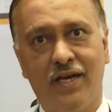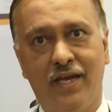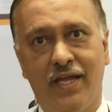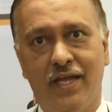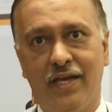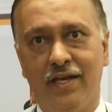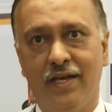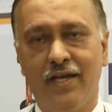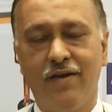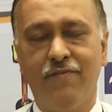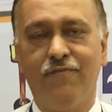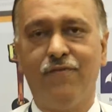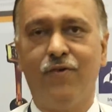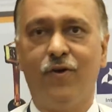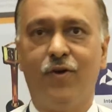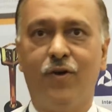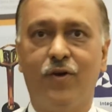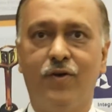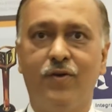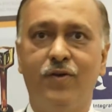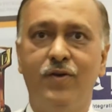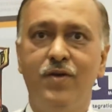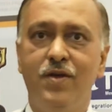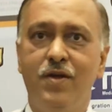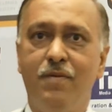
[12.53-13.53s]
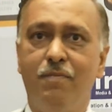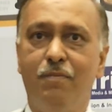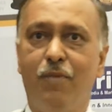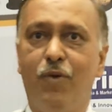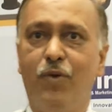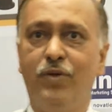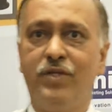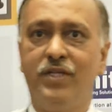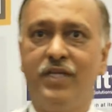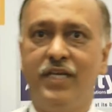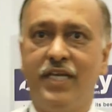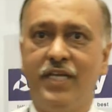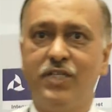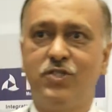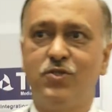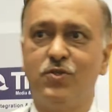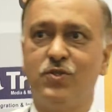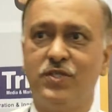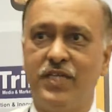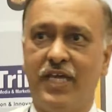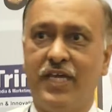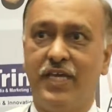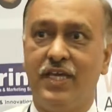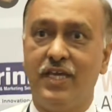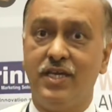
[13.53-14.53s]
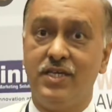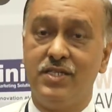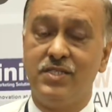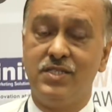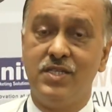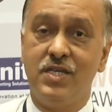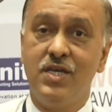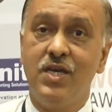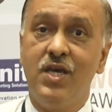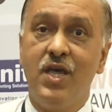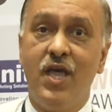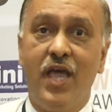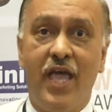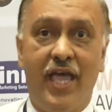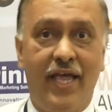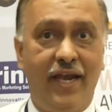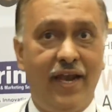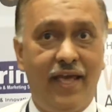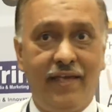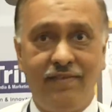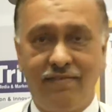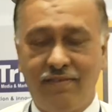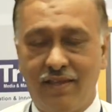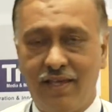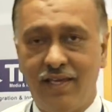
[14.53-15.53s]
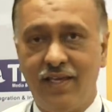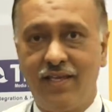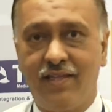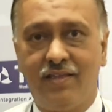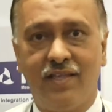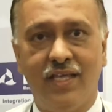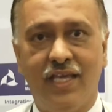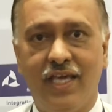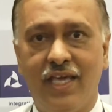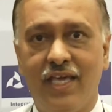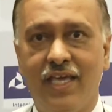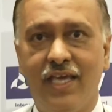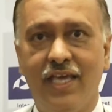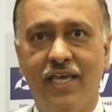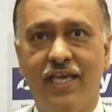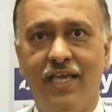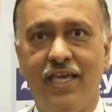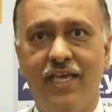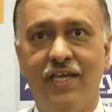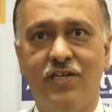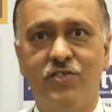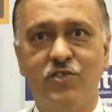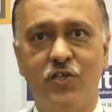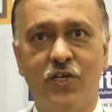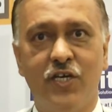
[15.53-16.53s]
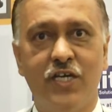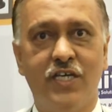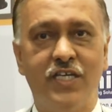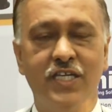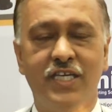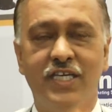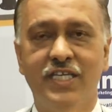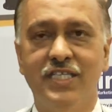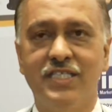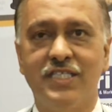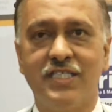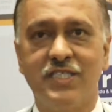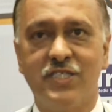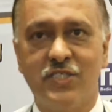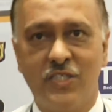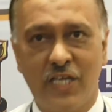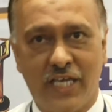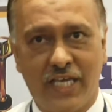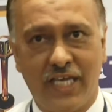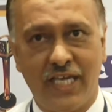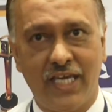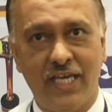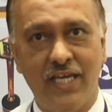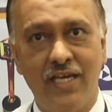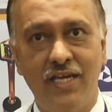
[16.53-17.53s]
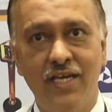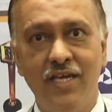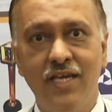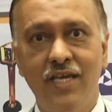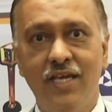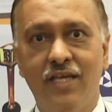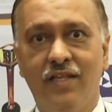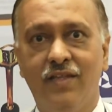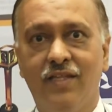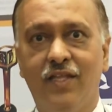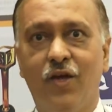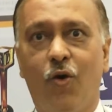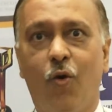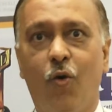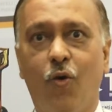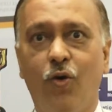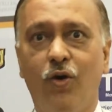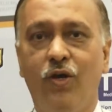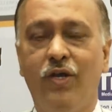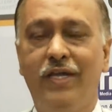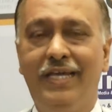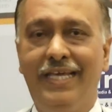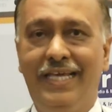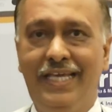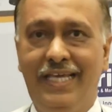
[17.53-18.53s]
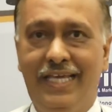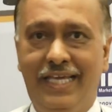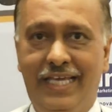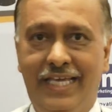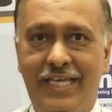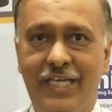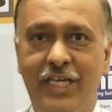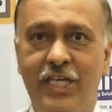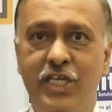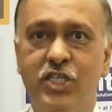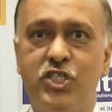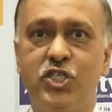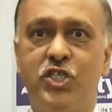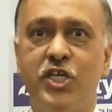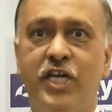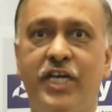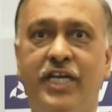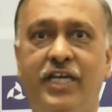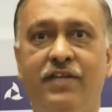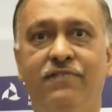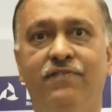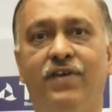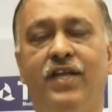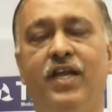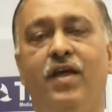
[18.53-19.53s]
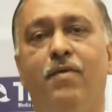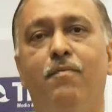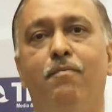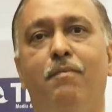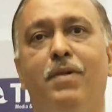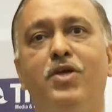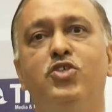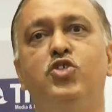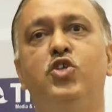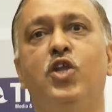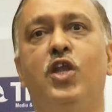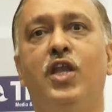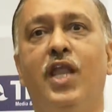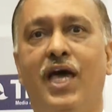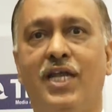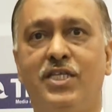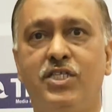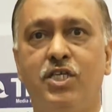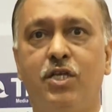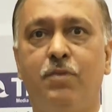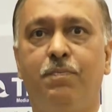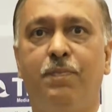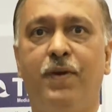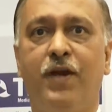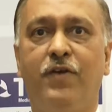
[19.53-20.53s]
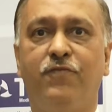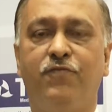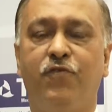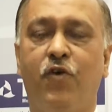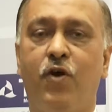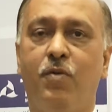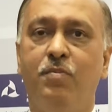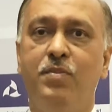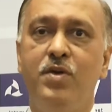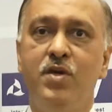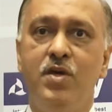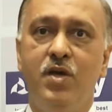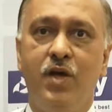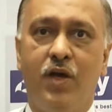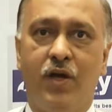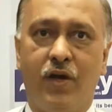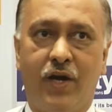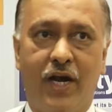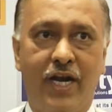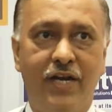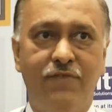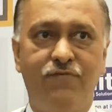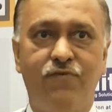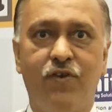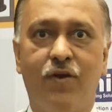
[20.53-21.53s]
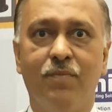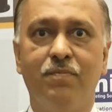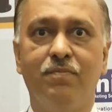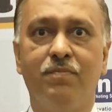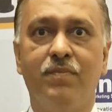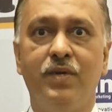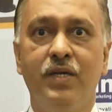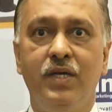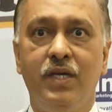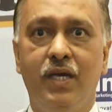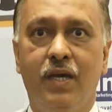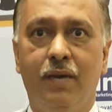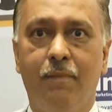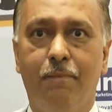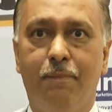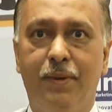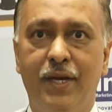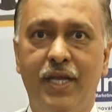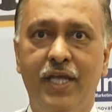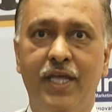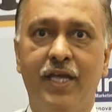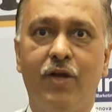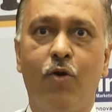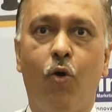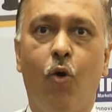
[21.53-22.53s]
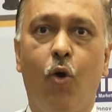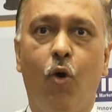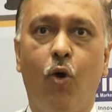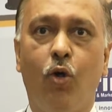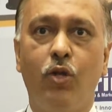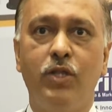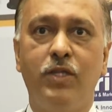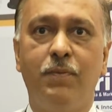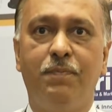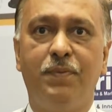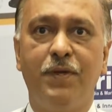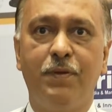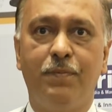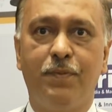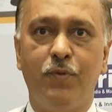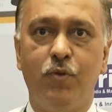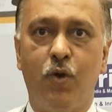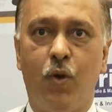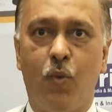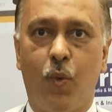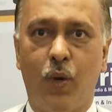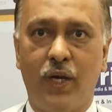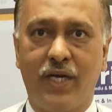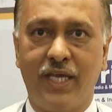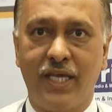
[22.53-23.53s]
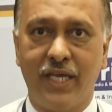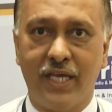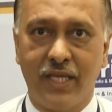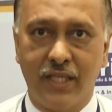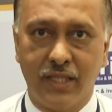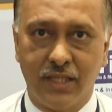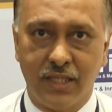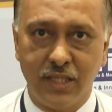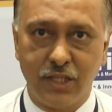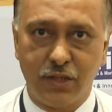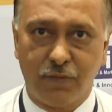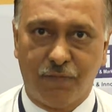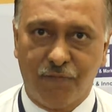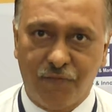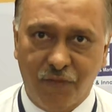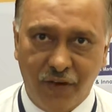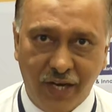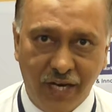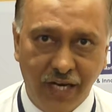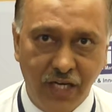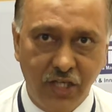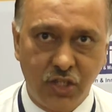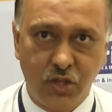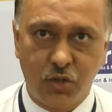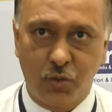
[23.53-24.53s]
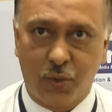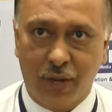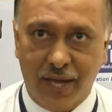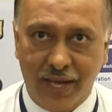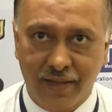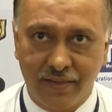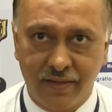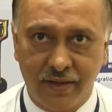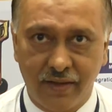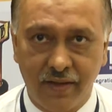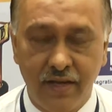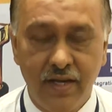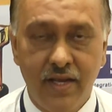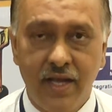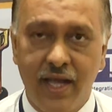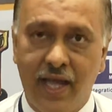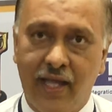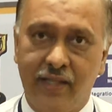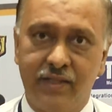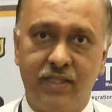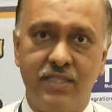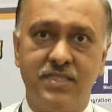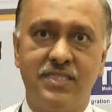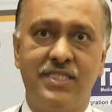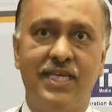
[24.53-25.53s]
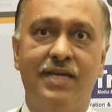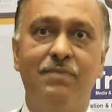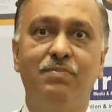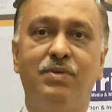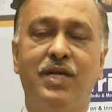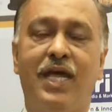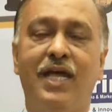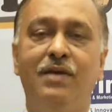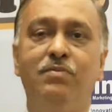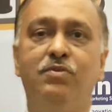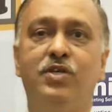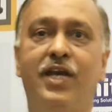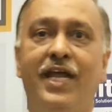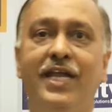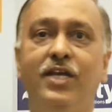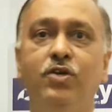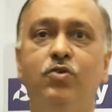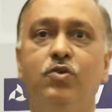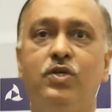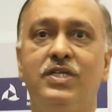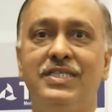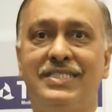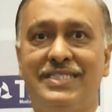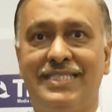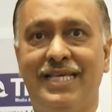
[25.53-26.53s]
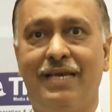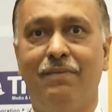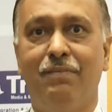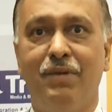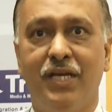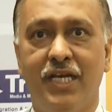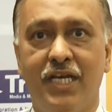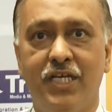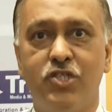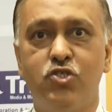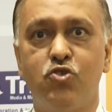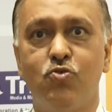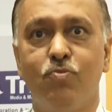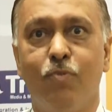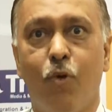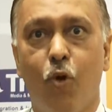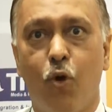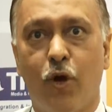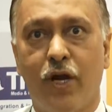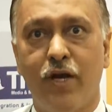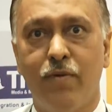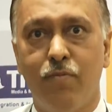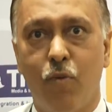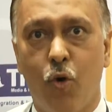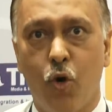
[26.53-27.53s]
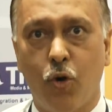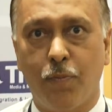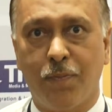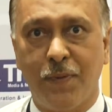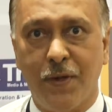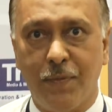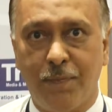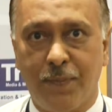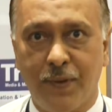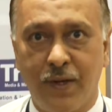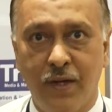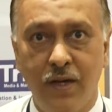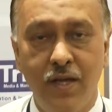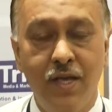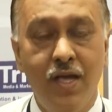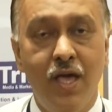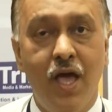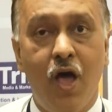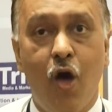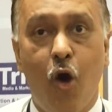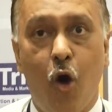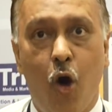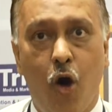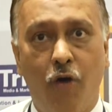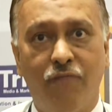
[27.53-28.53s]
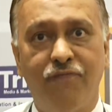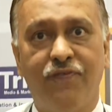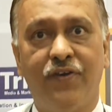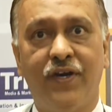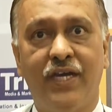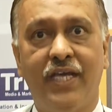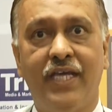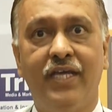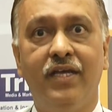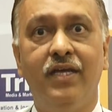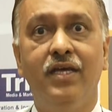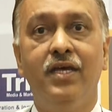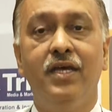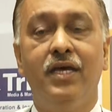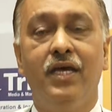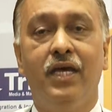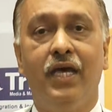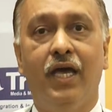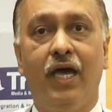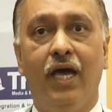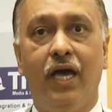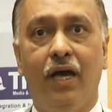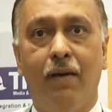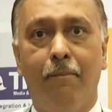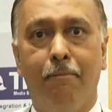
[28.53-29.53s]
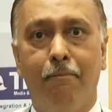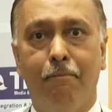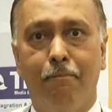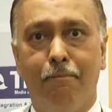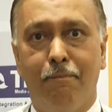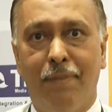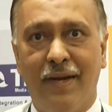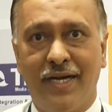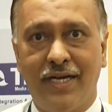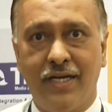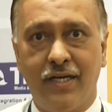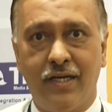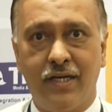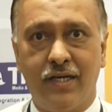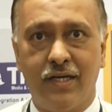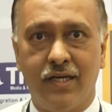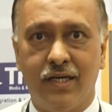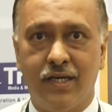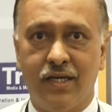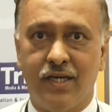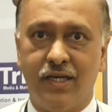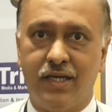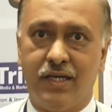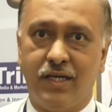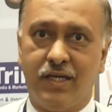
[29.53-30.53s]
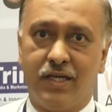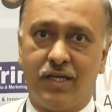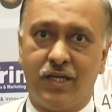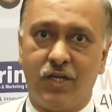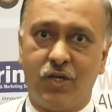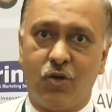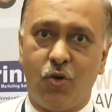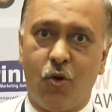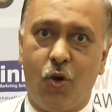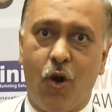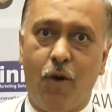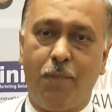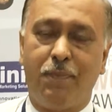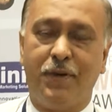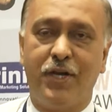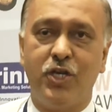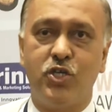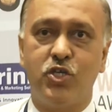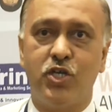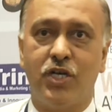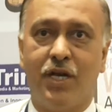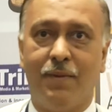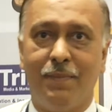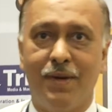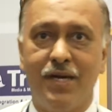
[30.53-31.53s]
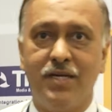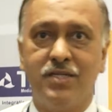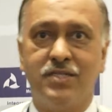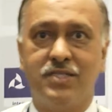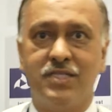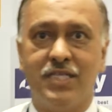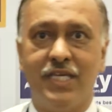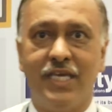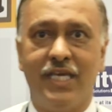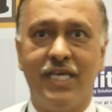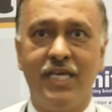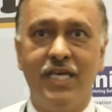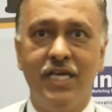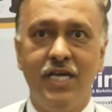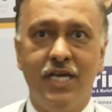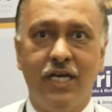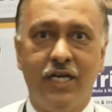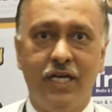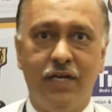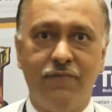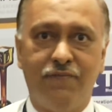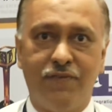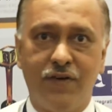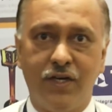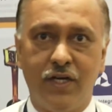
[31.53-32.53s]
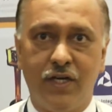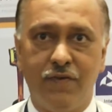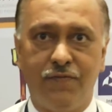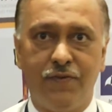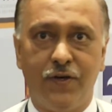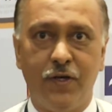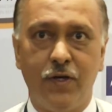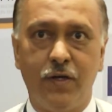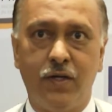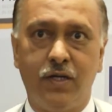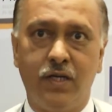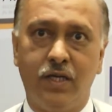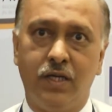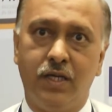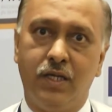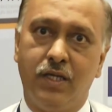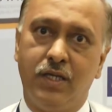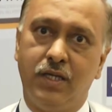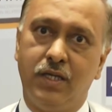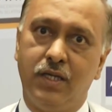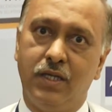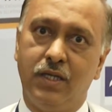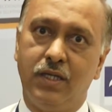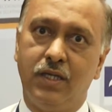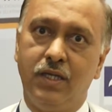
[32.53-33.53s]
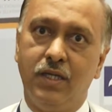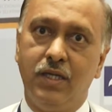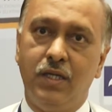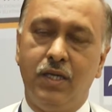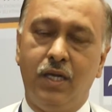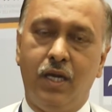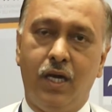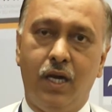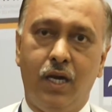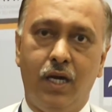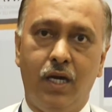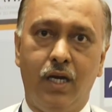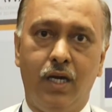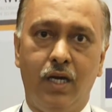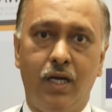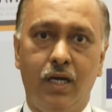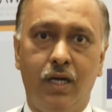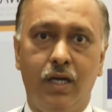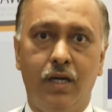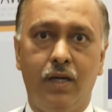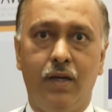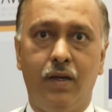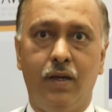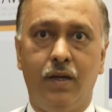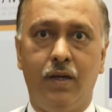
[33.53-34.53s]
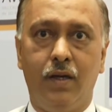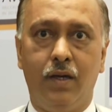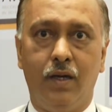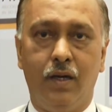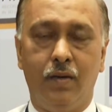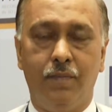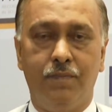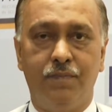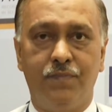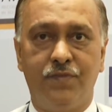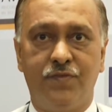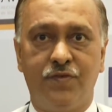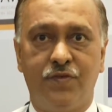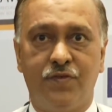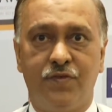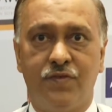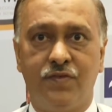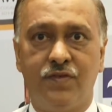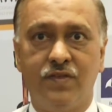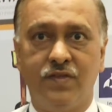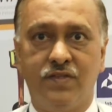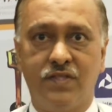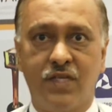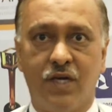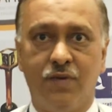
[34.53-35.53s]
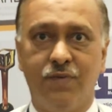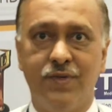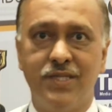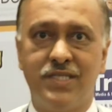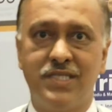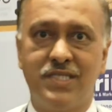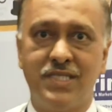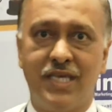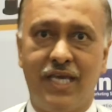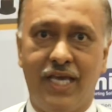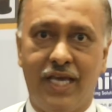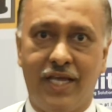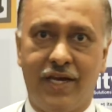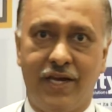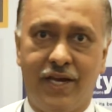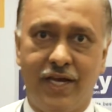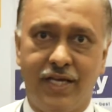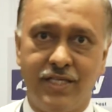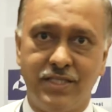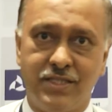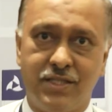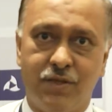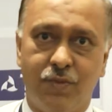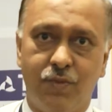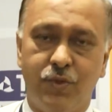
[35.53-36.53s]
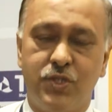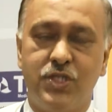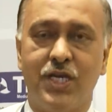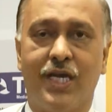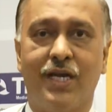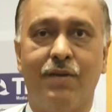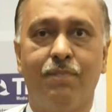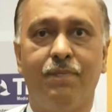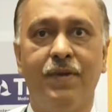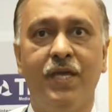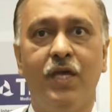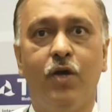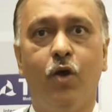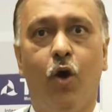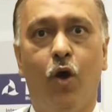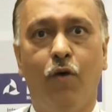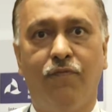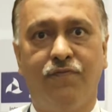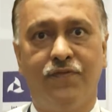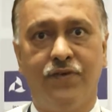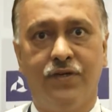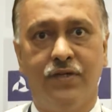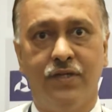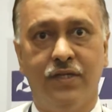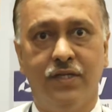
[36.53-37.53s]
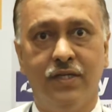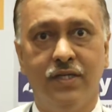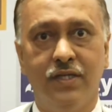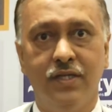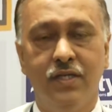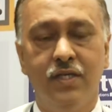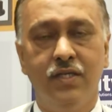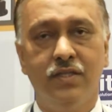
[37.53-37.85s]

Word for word: area for more than eight to ten years, and I think the Trinity is taking the whole initiative in a much larger platform right from bringing all the people who are working in this field together at the same time trying to disseminate to more and more people offering um, better uh, uh, cooperation amongst the different different uh, uh, service areas which are being offered.